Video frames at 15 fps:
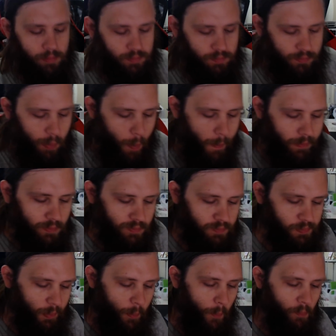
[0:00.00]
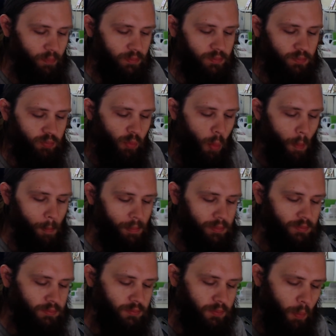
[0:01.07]

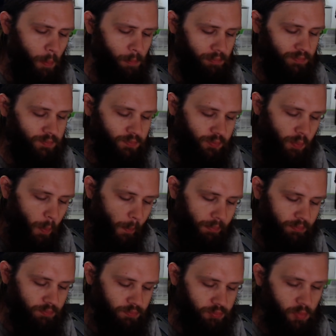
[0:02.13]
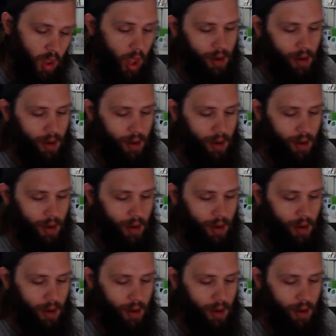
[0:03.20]
[no speech]